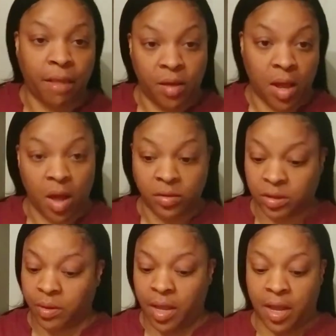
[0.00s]
It
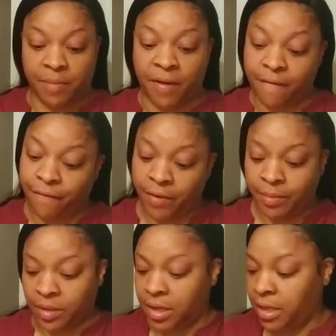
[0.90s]
also came
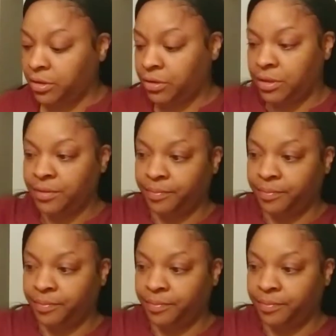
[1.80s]
from the Dollar Tree.